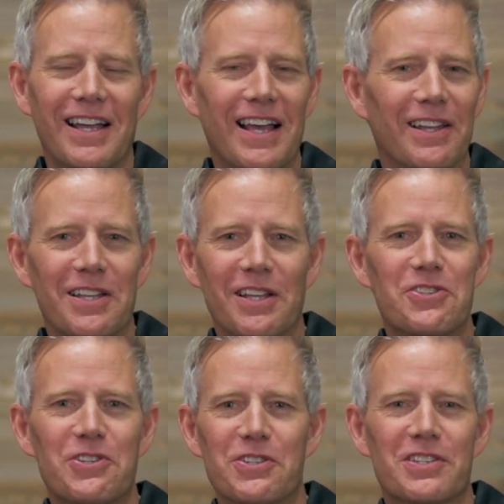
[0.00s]

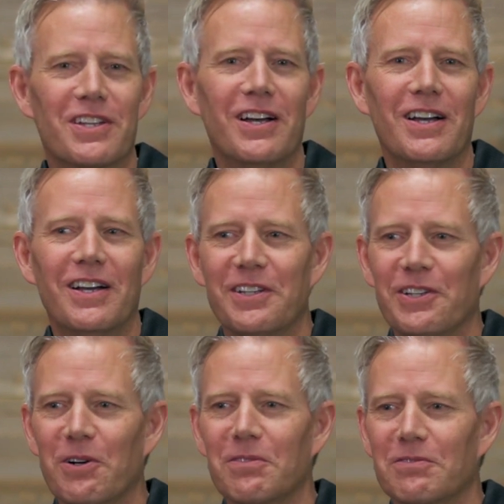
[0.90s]
Let's just,
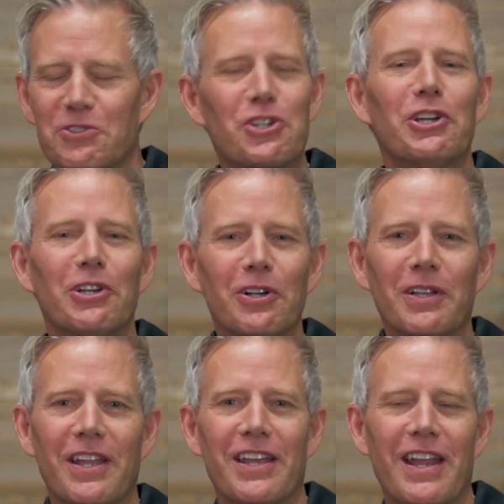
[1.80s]
you know,
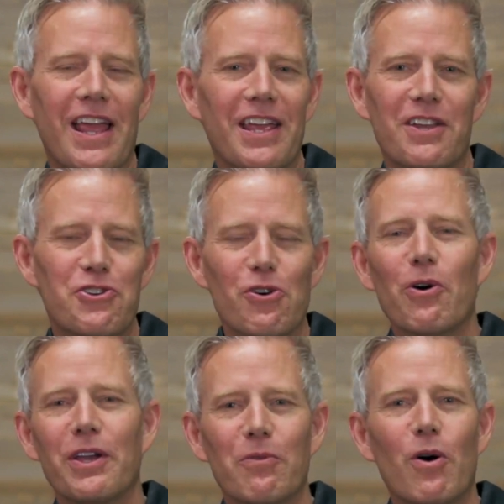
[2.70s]
chill and
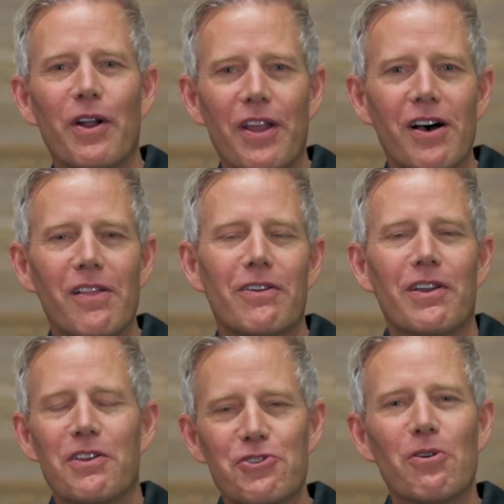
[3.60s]
enjoy one another
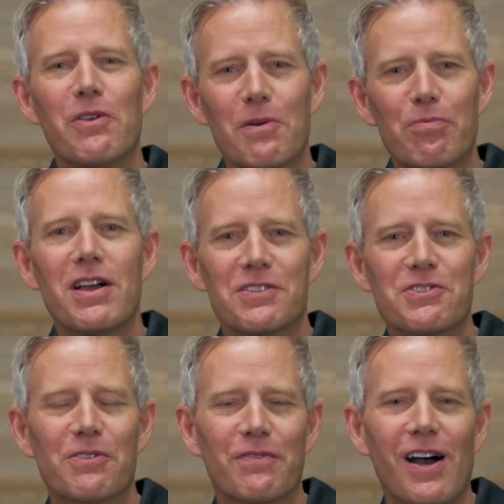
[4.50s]
and enjoy the
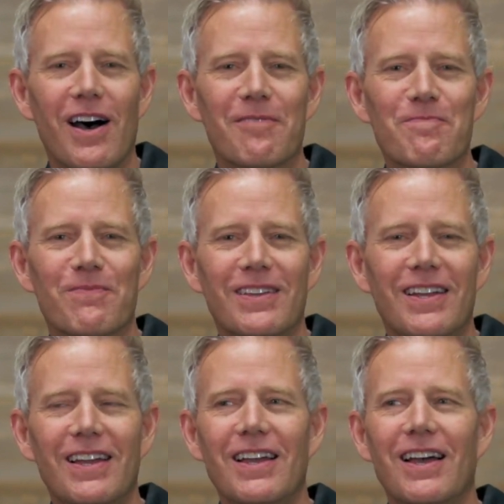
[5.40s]
presence of God.
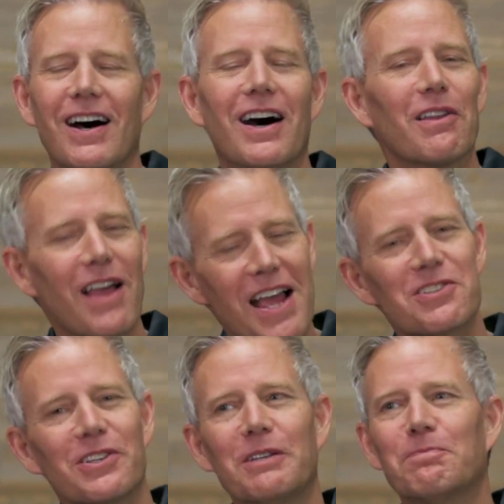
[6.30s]

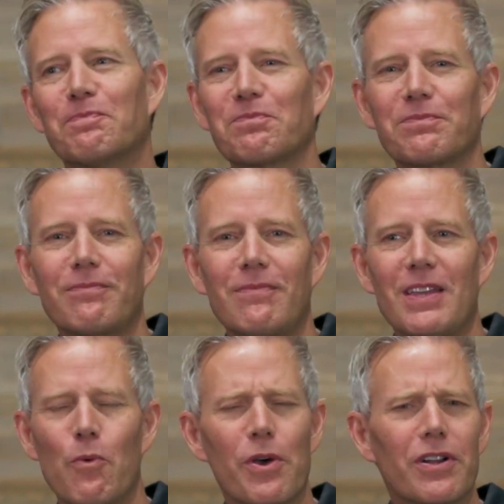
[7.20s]
Lastly,
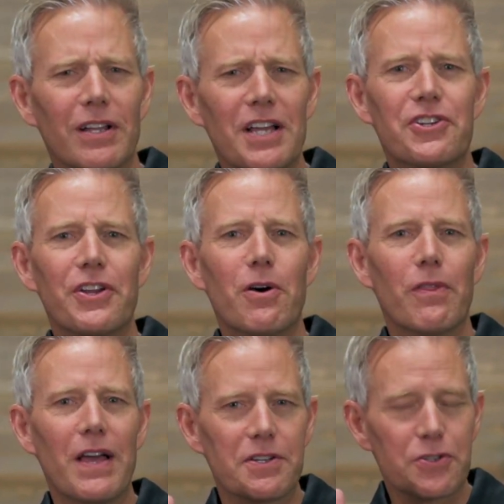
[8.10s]
I wanted to let you know
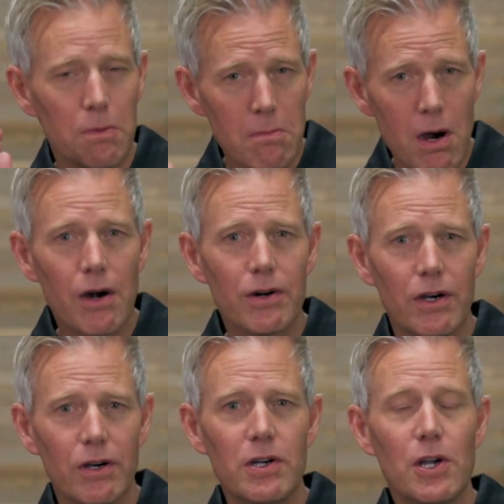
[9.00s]
that
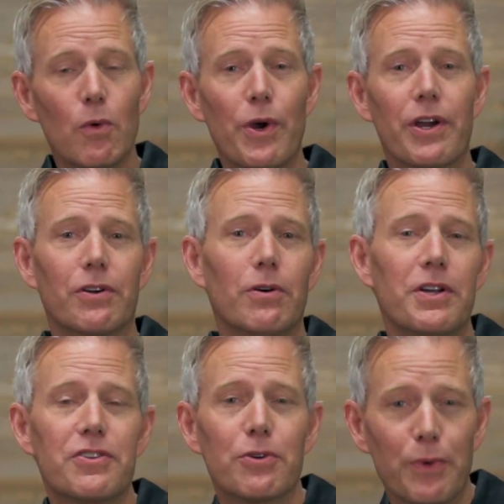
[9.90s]
tomorrow we are
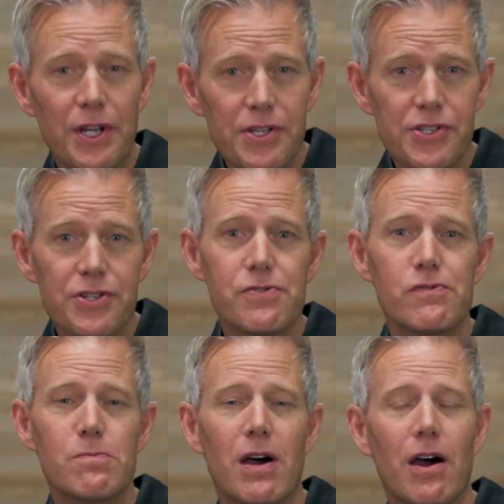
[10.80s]
going to
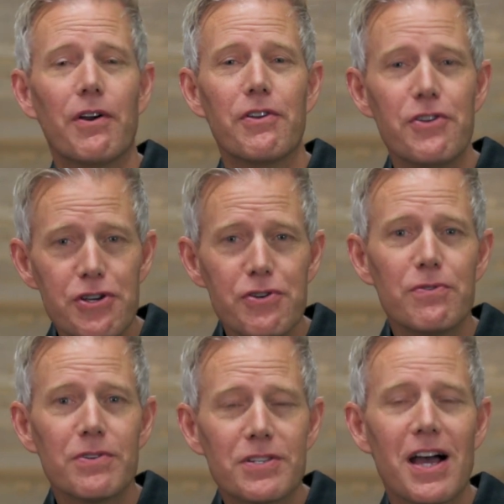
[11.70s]
resume our
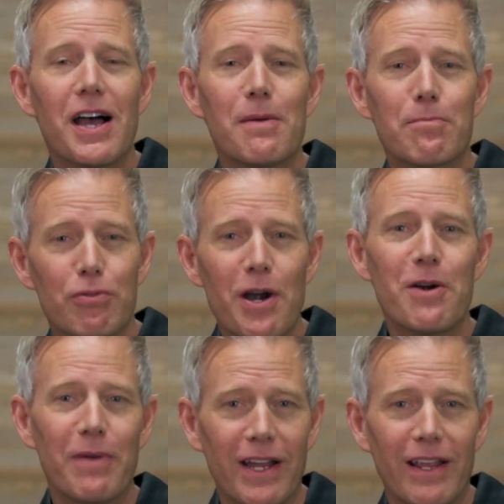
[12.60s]
noontime
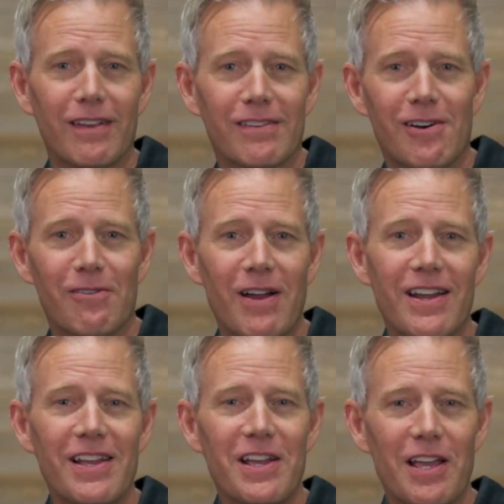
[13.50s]
prayer meeting. All
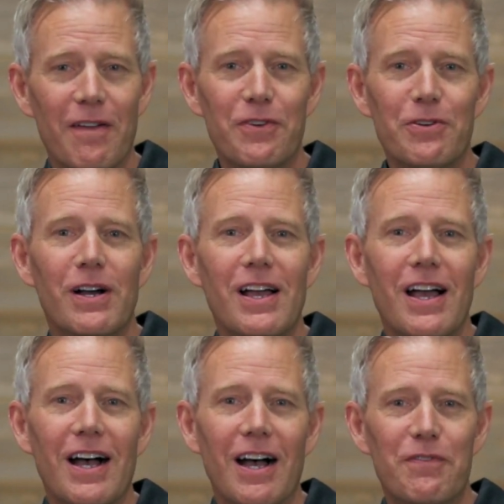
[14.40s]
right. If
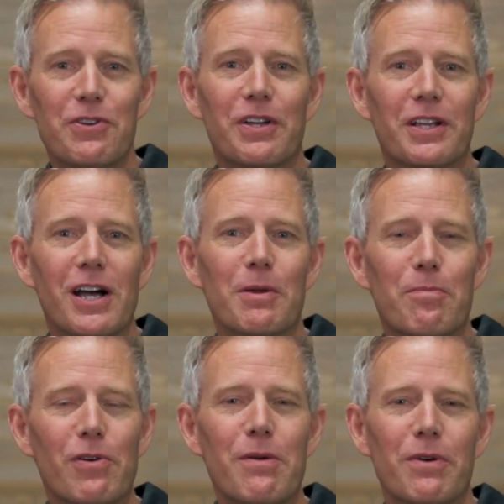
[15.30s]
you can come and
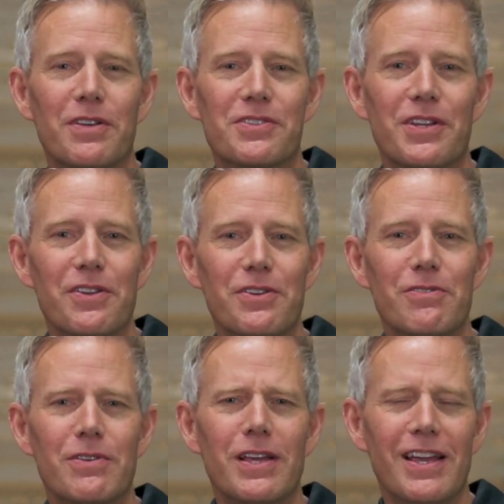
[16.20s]
pray with us at
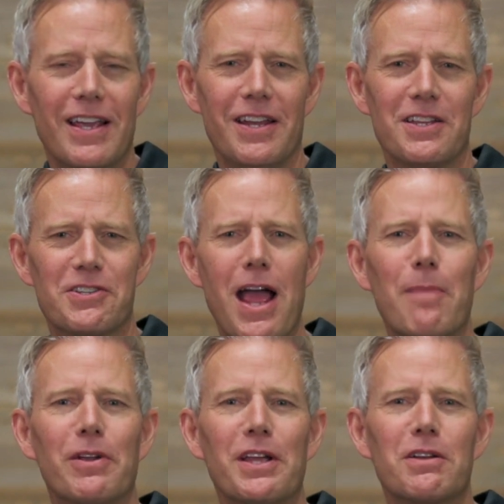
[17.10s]
noon, it is
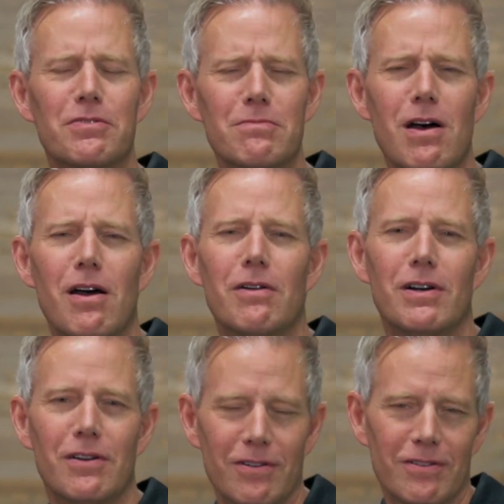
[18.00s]
happening
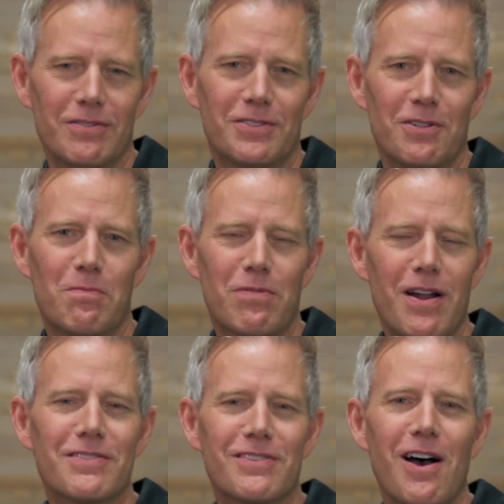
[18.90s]
tomorrow. So
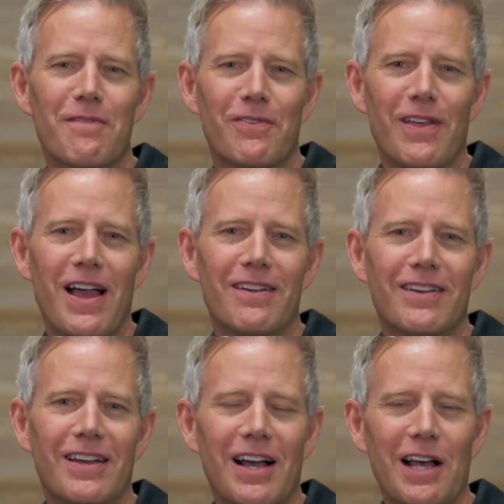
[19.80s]
praise God for that.
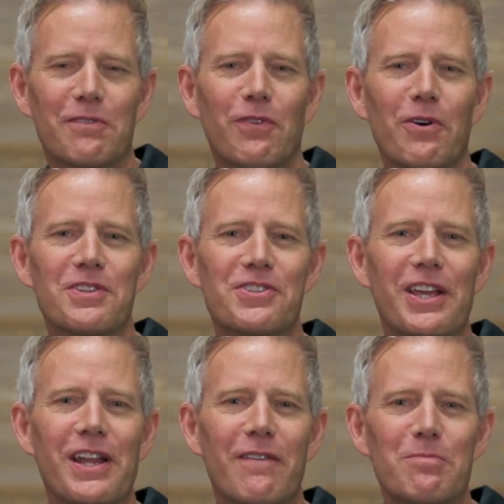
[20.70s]
I look forward to
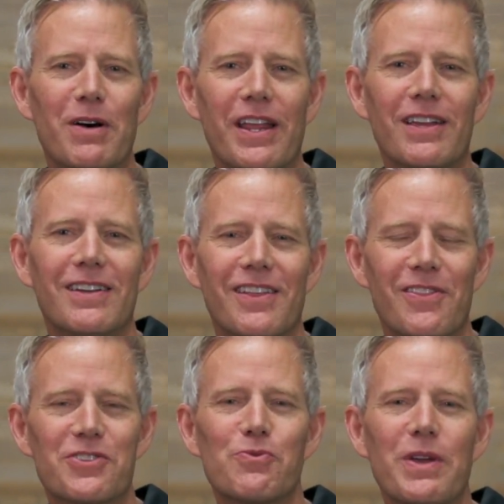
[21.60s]
seeing everybody
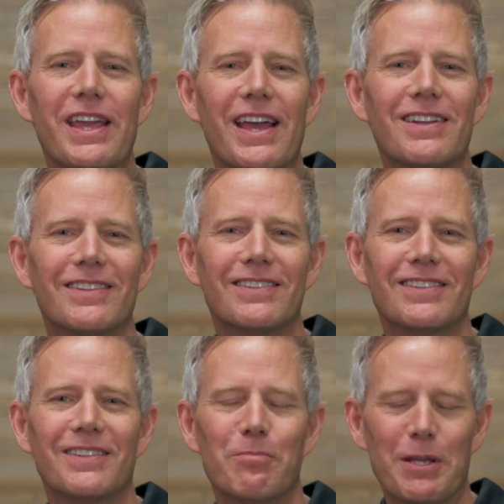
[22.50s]
this weekend.
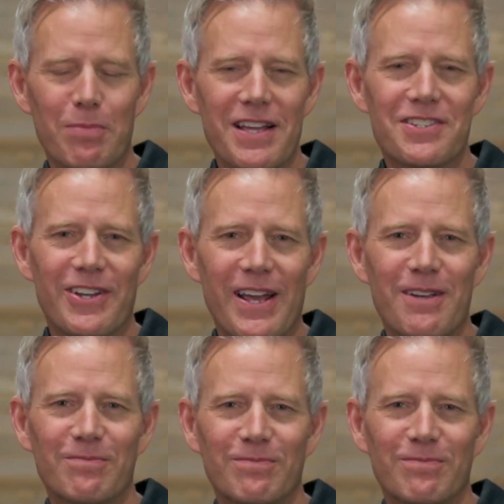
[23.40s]
Be blessed today.